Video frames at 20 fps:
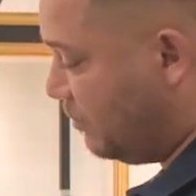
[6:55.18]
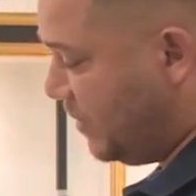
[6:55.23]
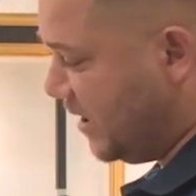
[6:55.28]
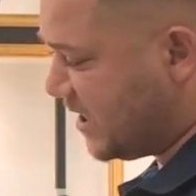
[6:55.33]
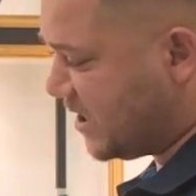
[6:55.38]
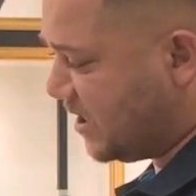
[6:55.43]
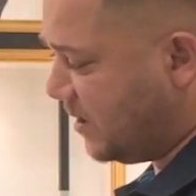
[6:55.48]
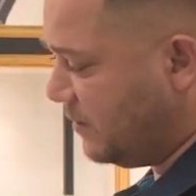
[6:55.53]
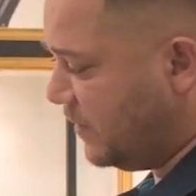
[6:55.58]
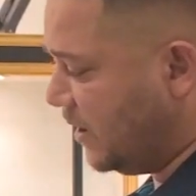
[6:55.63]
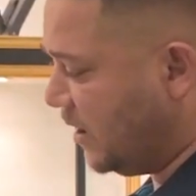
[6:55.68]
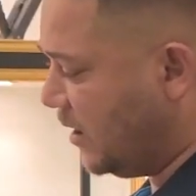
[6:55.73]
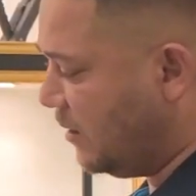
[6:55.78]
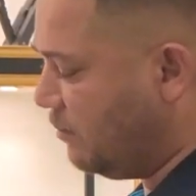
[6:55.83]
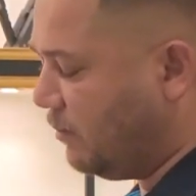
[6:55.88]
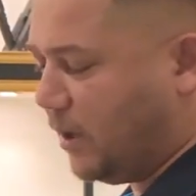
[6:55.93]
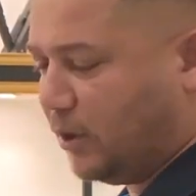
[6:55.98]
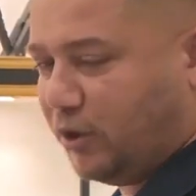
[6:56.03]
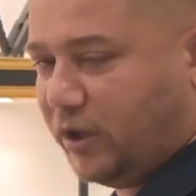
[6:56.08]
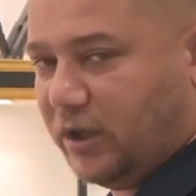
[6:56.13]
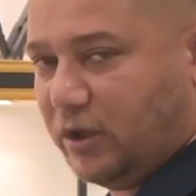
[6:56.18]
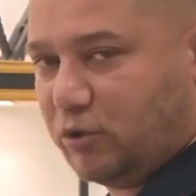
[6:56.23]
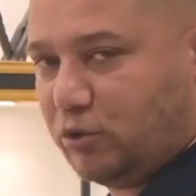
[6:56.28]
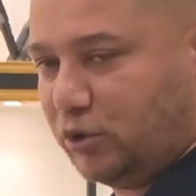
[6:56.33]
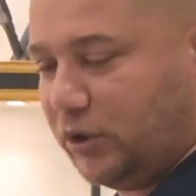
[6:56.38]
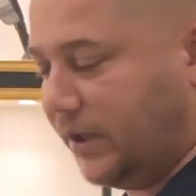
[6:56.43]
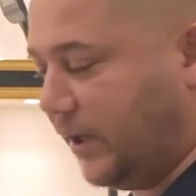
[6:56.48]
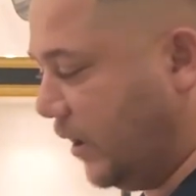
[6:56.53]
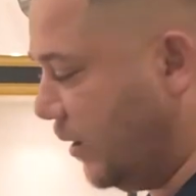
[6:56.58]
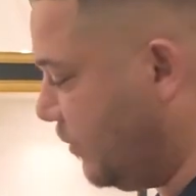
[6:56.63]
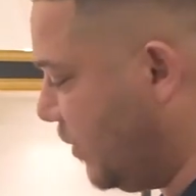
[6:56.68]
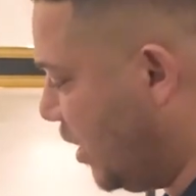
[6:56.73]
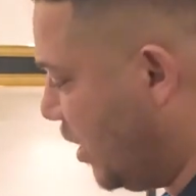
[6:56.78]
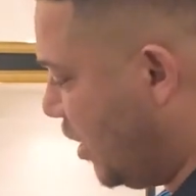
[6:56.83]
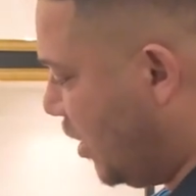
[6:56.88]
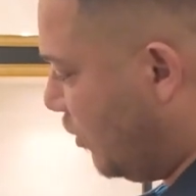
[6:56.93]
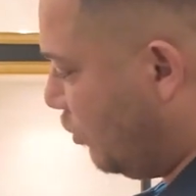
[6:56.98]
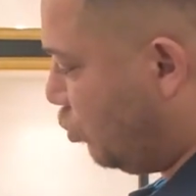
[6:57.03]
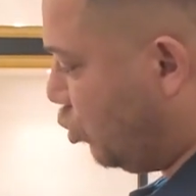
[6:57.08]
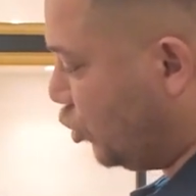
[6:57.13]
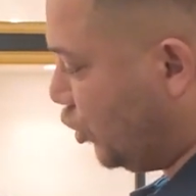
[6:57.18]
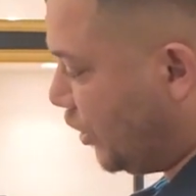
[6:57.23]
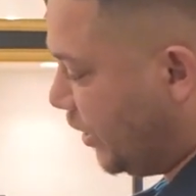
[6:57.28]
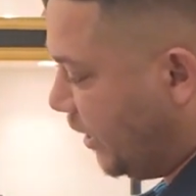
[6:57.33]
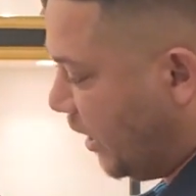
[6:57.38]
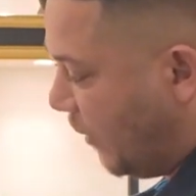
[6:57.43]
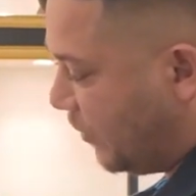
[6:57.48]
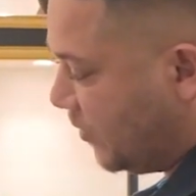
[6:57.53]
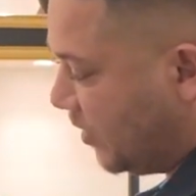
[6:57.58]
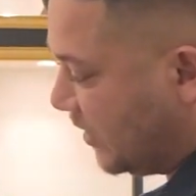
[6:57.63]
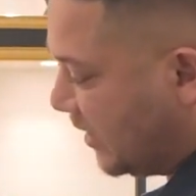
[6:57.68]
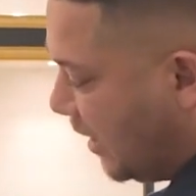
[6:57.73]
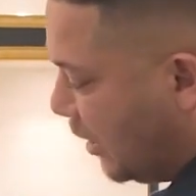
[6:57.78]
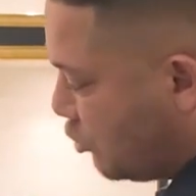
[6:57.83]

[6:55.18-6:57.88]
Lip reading: Let's use manual now. After doing